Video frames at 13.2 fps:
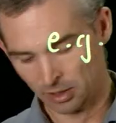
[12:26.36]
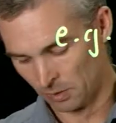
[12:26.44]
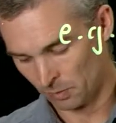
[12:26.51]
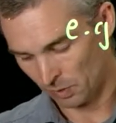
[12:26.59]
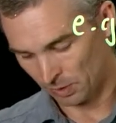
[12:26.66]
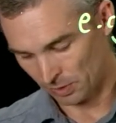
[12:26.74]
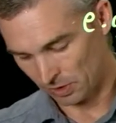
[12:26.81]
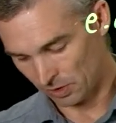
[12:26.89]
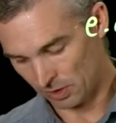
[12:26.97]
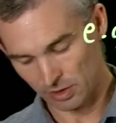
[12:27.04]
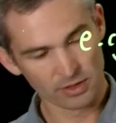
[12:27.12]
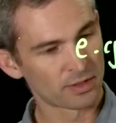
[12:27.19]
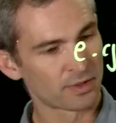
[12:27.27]
we would
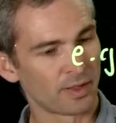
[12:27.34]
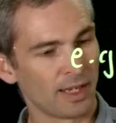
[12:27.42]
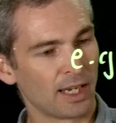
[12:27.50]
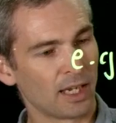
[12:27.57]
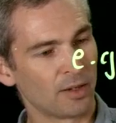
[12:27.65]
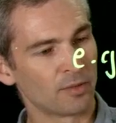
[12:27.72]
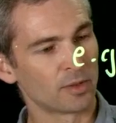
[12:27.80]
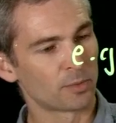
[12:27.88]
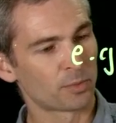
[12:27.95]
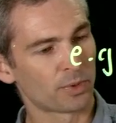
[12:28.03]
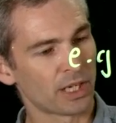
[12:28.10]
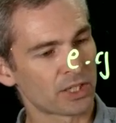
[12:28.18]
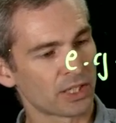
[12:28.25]
use
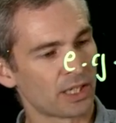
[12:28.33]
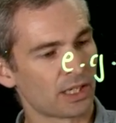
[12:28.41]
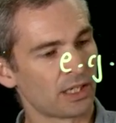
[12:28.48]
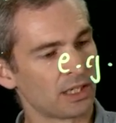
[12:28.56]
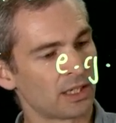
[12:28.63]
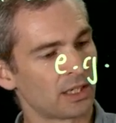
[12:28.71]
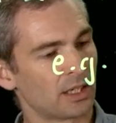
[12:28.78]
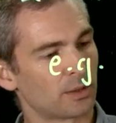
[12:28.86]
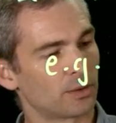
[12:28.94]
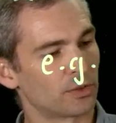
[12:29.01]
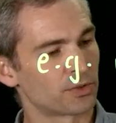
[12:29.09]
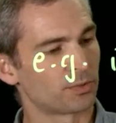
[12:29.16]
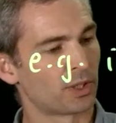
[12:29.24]
pressure
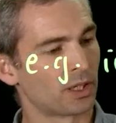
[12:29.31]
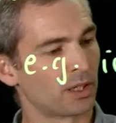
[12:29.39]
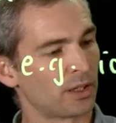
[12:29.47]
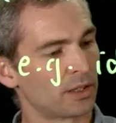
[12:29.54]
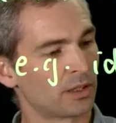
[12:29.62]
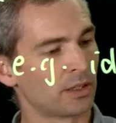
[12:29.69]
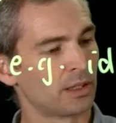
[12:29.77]
equals rho